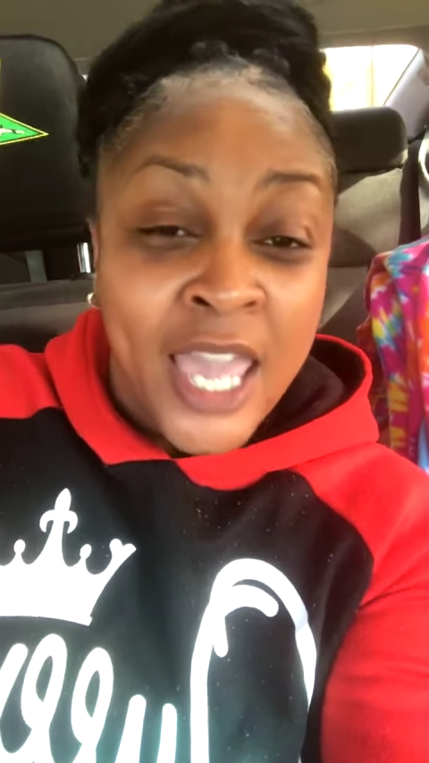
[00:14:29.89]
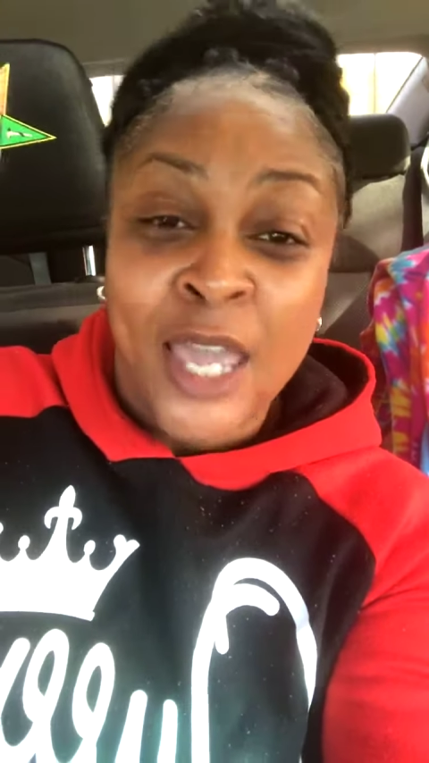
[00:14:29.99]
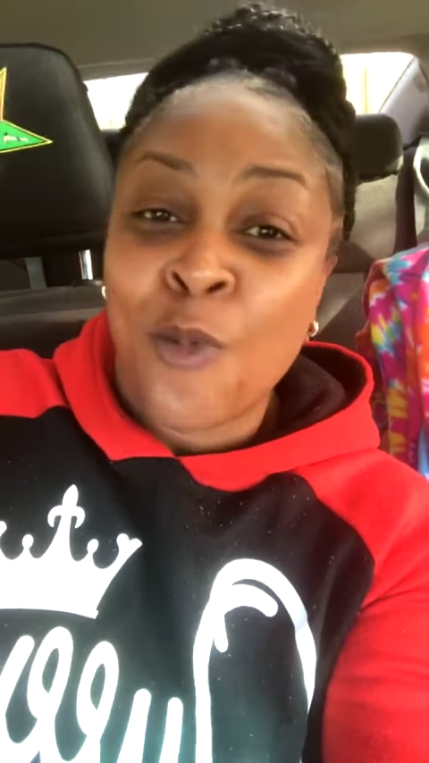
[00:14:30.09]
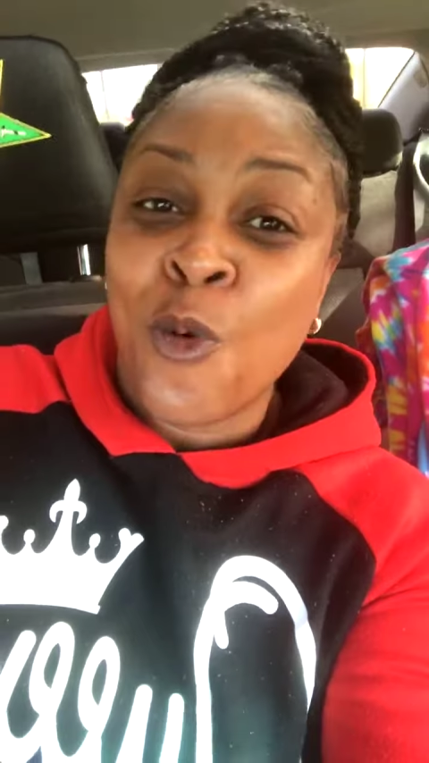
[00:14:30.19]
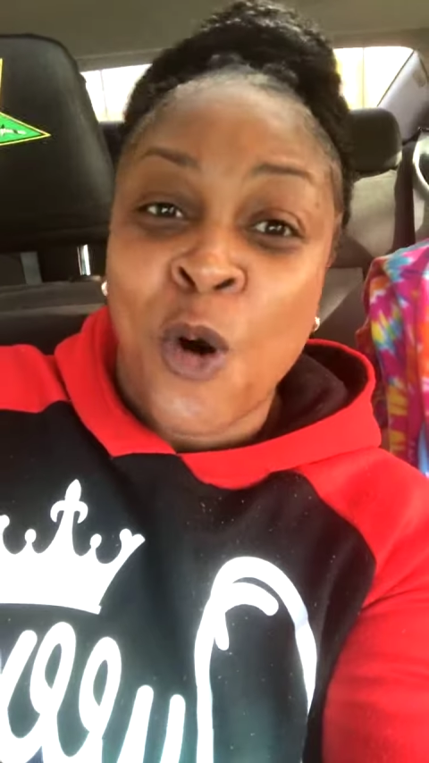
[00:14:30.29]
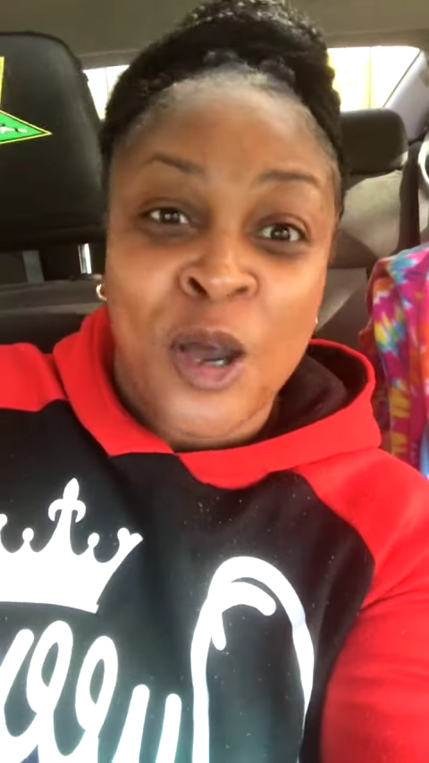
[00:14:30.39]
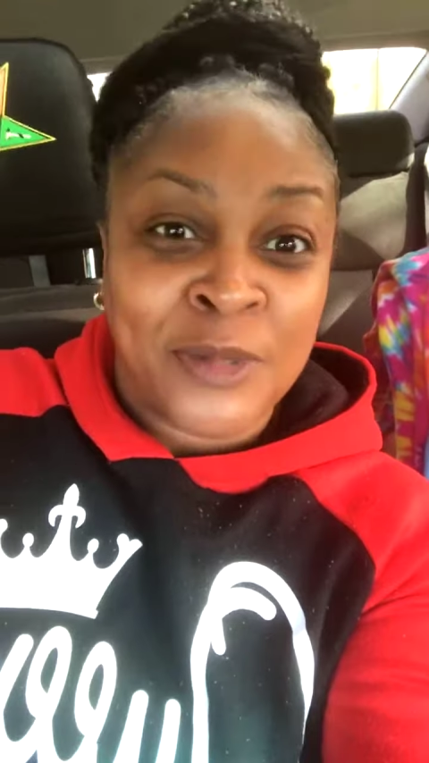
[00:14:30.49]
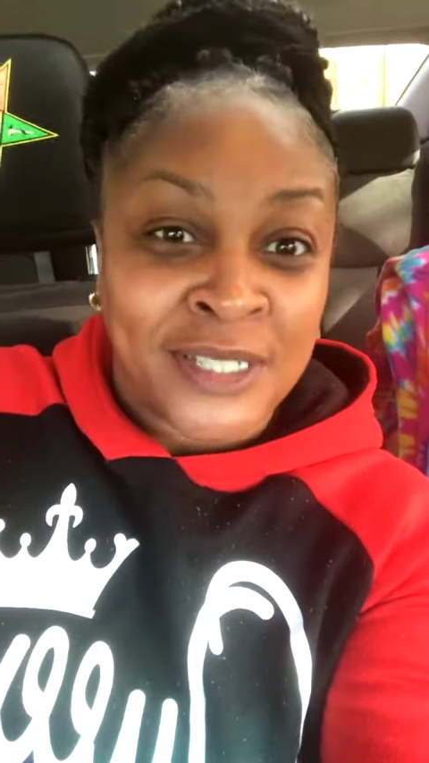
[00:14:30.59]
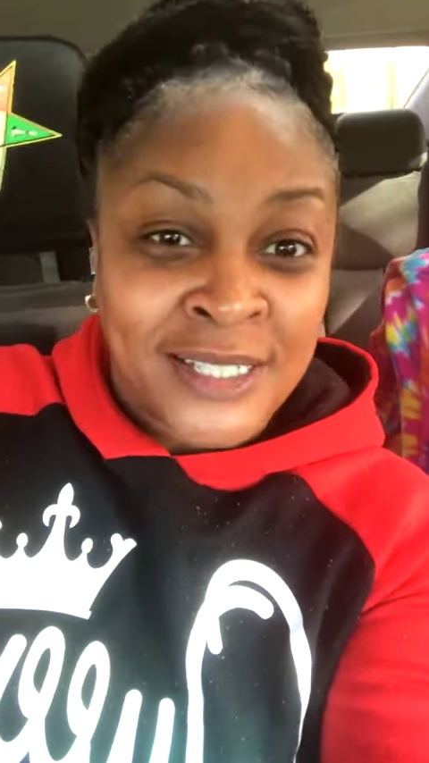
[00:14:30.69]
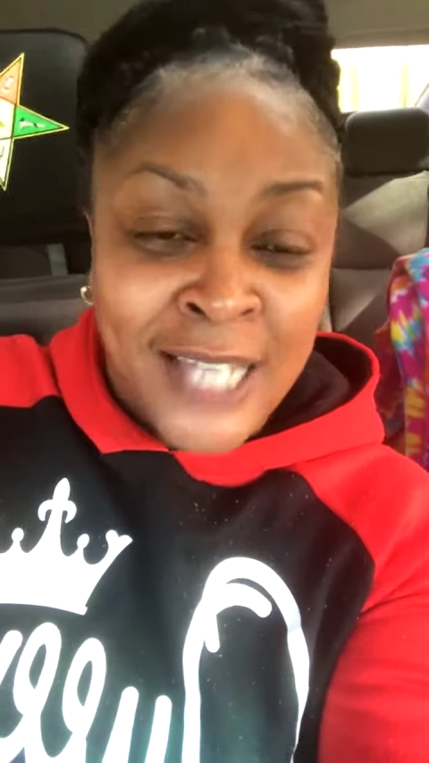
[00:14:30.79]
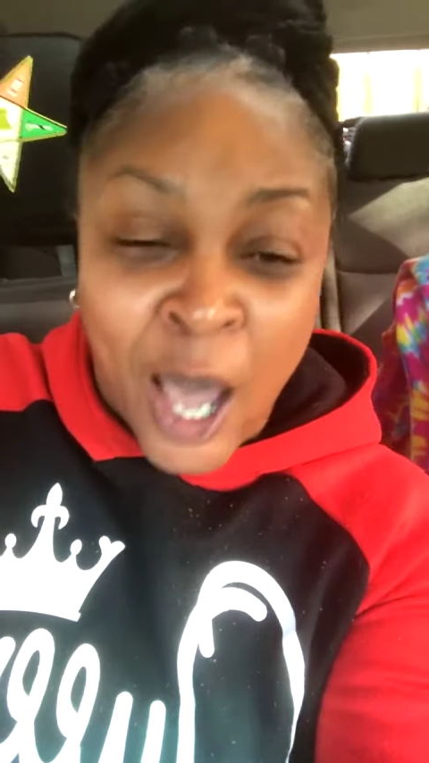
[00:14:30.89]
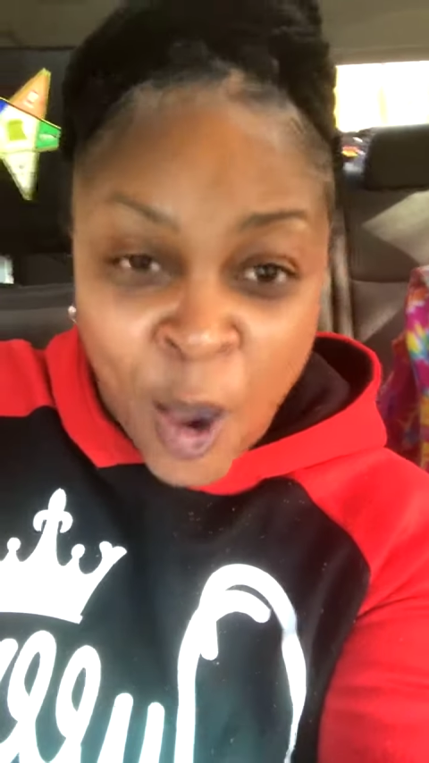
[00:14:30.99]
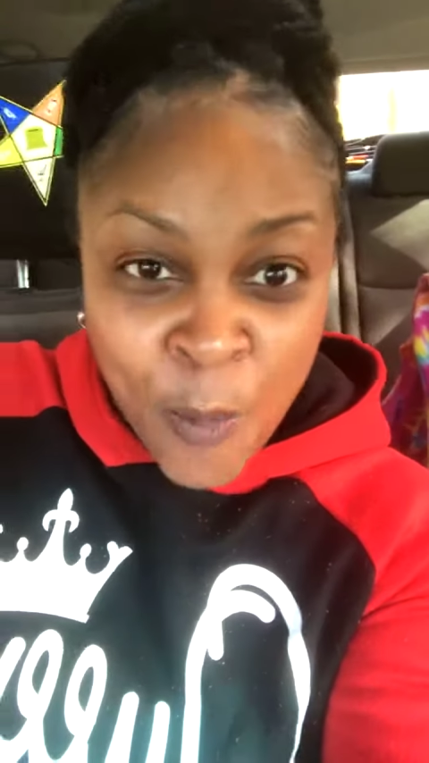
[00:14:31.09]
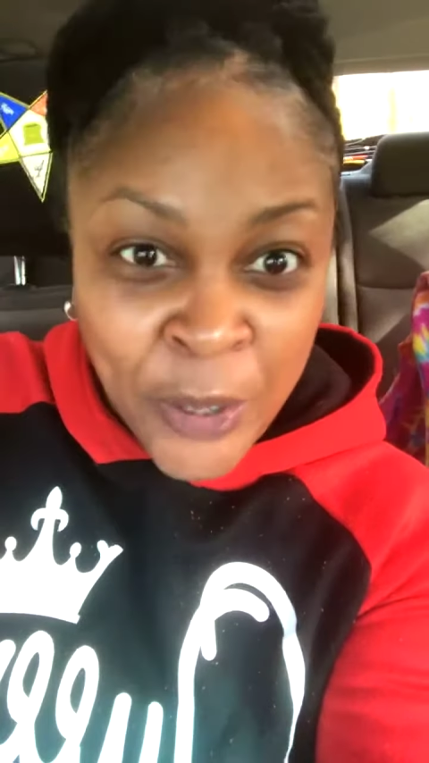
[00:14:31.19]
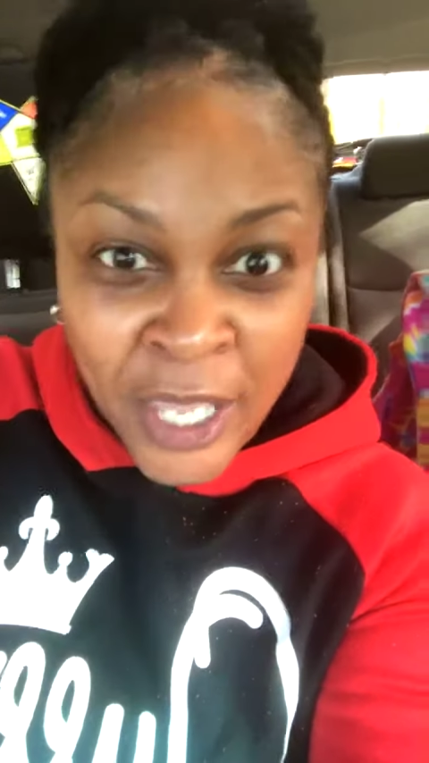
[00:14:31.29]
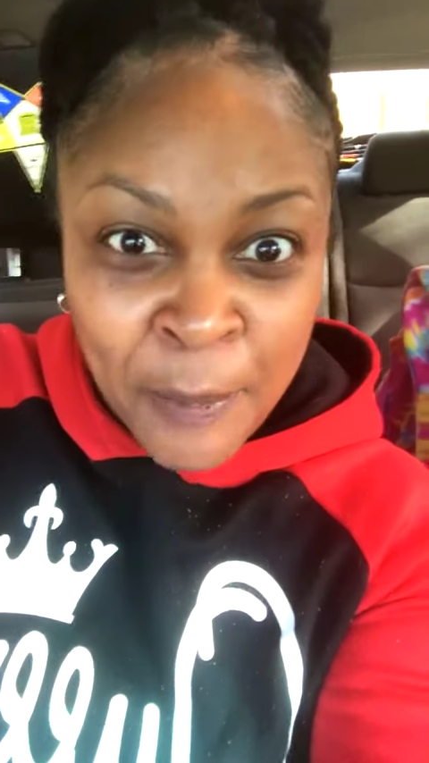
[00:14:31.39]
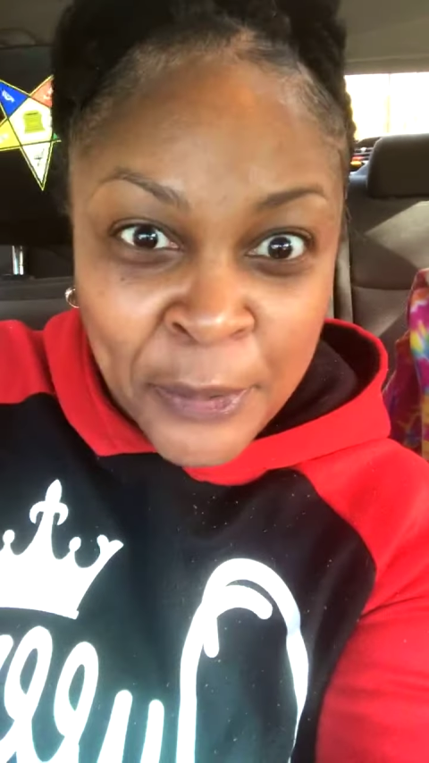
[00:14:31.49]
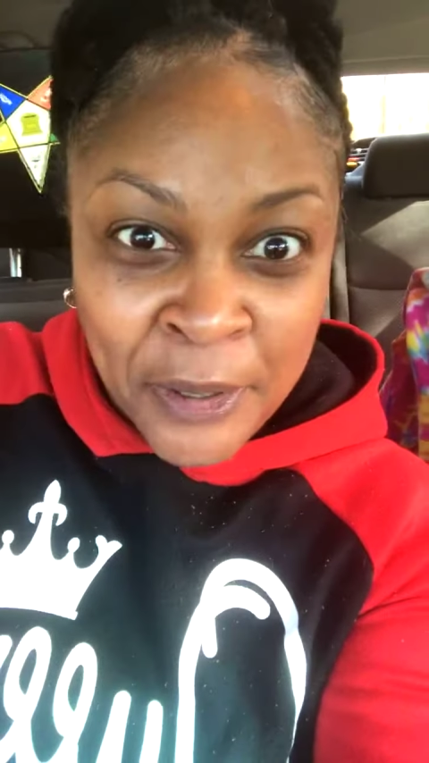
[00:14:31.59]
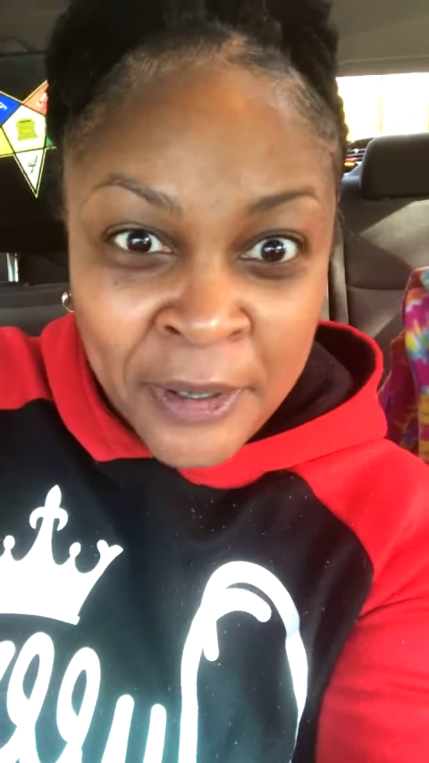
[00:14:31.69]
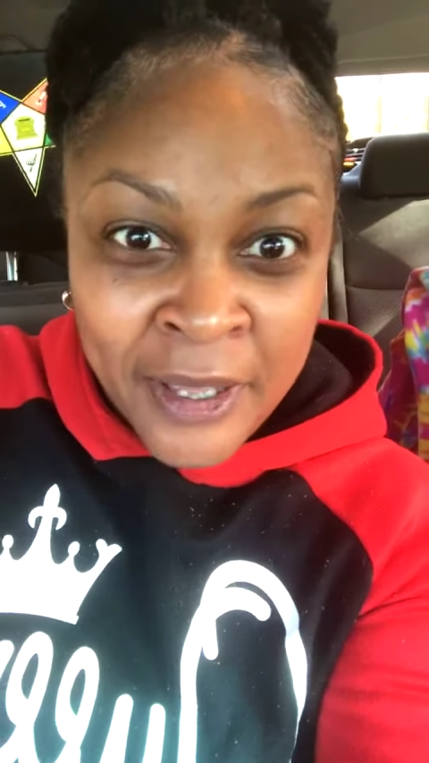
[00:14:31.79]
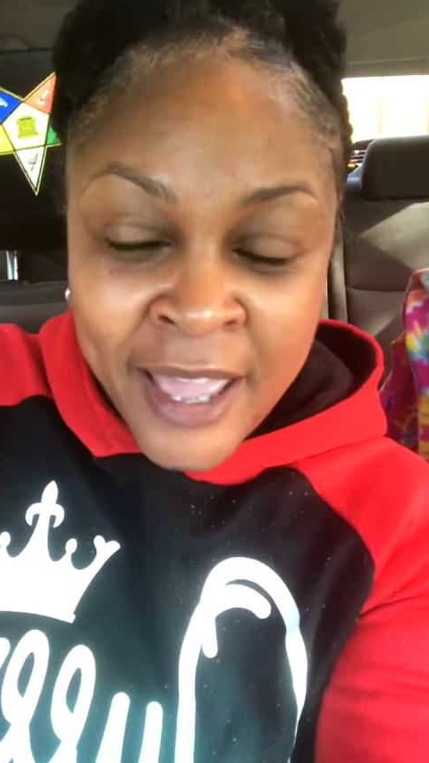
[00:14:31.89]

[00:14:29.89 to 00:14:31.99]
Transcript: It warms the soul, people.